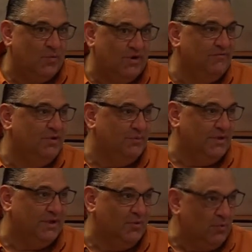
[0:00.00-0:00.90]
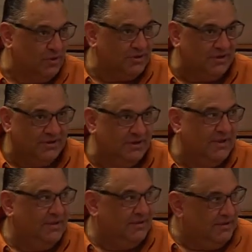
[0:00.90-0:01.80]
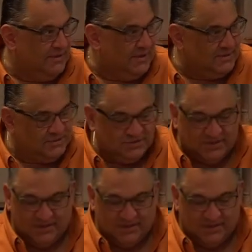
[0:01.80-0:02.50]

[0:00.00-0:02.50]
one of you to make it work. And as